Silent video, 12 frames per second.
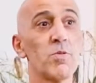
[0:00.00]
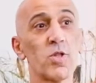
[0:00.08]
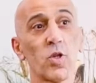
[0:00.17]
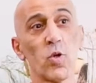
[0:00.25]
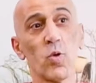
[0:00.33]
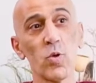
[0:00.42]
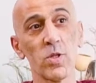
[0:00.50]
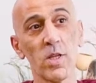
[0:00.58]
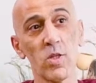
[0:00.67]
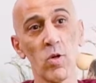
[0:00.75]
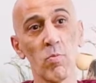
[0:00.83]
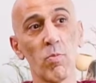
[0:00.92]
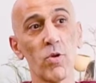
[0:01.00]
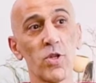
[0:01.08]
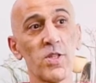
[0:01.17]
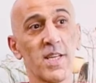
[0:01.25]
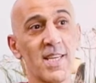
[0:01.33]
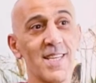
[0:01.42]
schools, they don't push
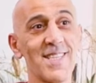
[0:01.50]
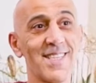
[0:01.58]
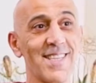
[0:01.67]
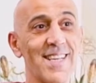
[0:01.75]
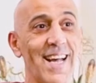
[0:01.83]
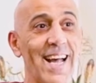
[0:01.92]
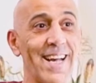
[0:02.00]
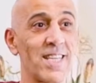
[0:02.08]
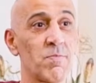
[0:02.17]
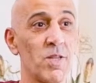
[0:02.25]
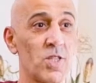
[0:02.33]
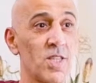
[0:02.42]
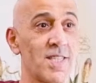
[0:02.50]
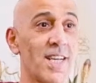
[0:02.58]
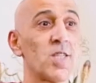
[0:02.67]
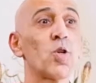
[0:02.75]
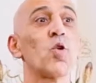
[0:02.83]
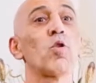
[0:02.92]
the kids as much as that
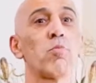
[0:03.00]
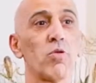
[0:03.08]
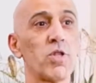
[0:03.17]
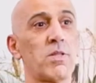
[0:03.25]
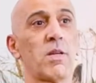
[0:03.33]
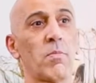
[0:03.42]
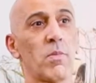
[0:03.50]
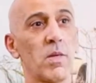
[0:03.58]
school pushed them.